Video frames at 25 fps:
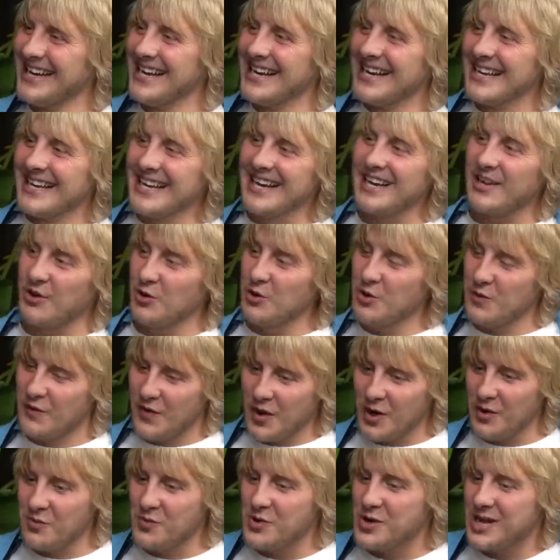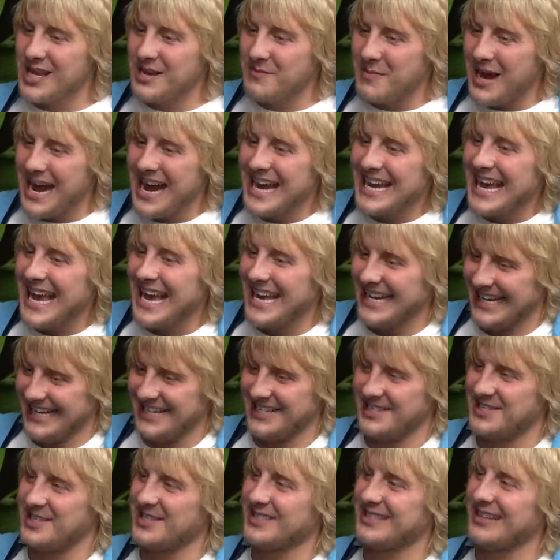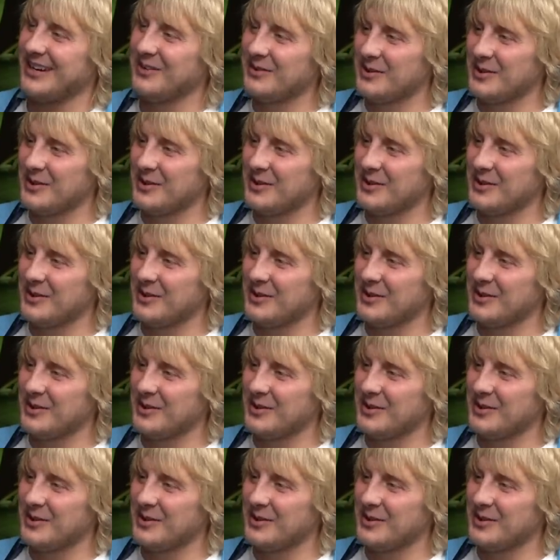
Yeah, you've got to worry about getting injured though.